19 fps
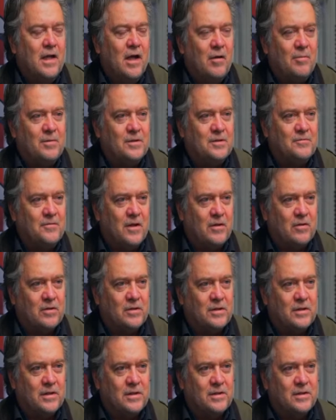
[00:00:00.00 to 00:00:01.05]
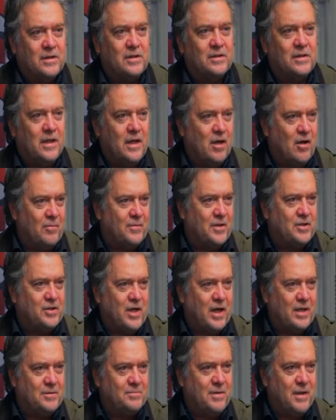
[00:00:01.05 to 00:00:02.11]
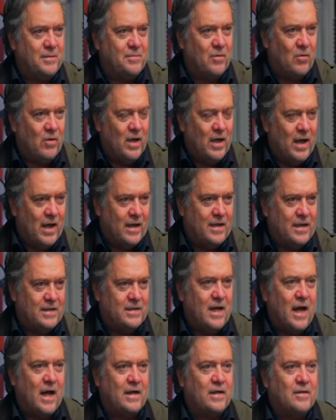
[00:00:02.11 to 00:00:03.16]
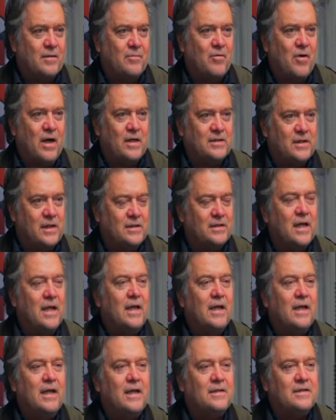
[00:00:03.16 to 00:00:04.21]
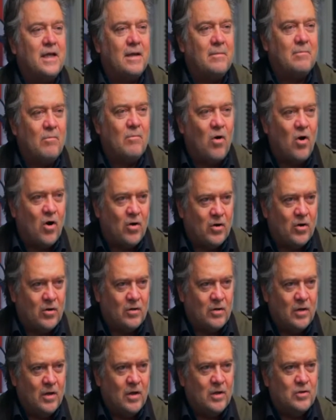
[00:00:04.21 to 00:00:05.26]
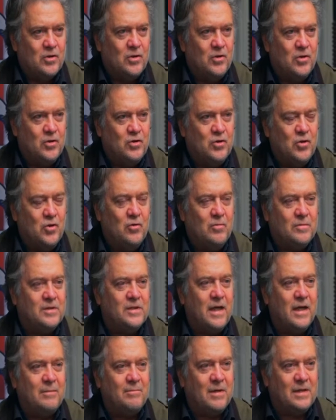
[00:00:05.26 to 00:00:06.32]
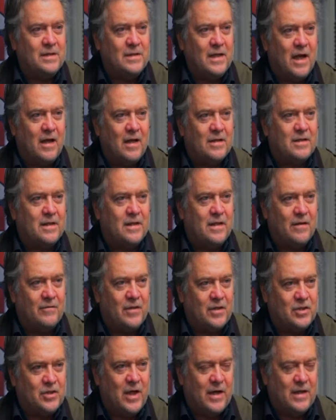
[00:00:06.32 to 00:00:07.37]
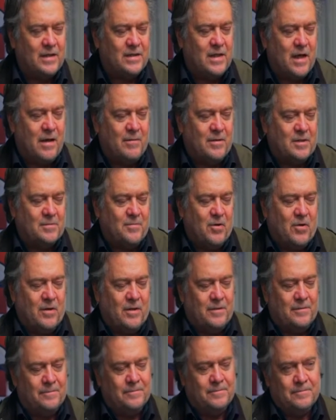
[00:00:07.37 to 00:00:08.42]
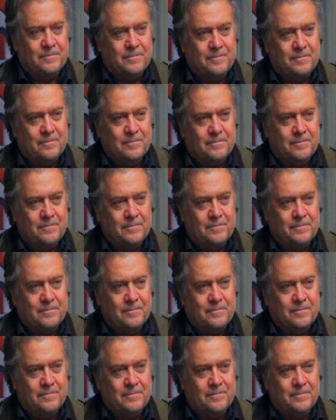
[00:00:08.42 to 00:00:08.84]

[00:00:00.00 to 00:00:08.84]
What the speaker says: help his fellow citizens and to help the Chinese people, and he died in the process. He's a martyr to the doomsday mentality of the Chinese Communist Party. Mm-hmm.